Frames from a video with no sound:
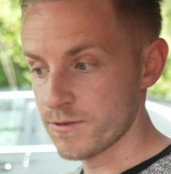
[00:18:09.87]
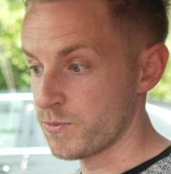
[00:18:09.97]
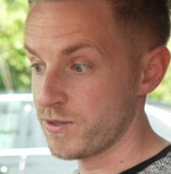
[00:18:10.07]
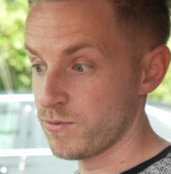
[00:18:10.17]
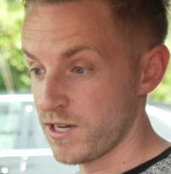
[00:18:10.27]

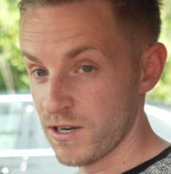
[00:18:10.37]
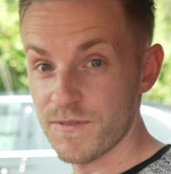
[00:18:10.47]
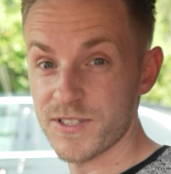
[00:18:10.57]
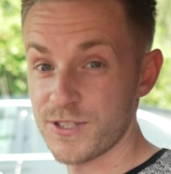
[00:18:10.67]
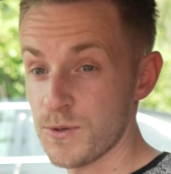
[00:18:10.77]
A lot
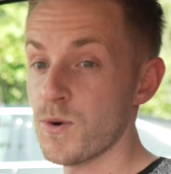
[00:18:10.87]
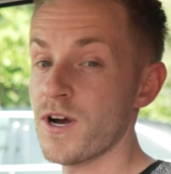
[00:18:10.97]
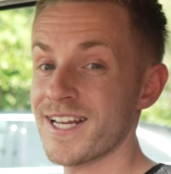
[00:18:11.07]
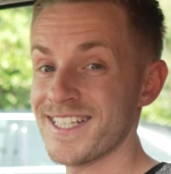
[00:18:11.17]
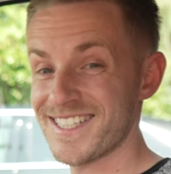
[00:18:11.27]
of us do
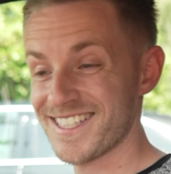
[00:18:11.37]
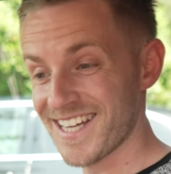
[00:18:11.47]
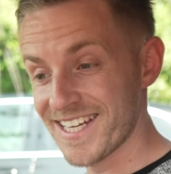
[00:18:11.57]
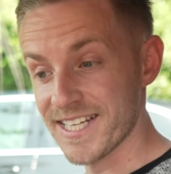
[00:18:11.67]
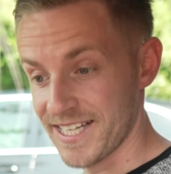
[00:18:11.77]
work
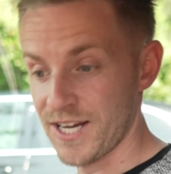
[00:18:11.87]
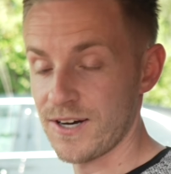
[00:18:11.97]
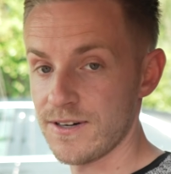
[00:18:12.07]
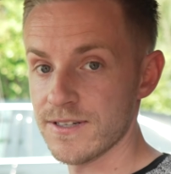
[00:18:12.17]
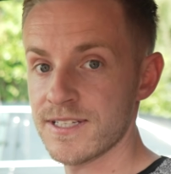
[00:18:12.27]
insanely
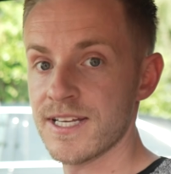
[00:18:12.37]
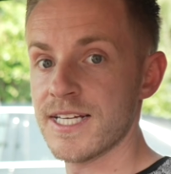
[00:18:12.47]
hard,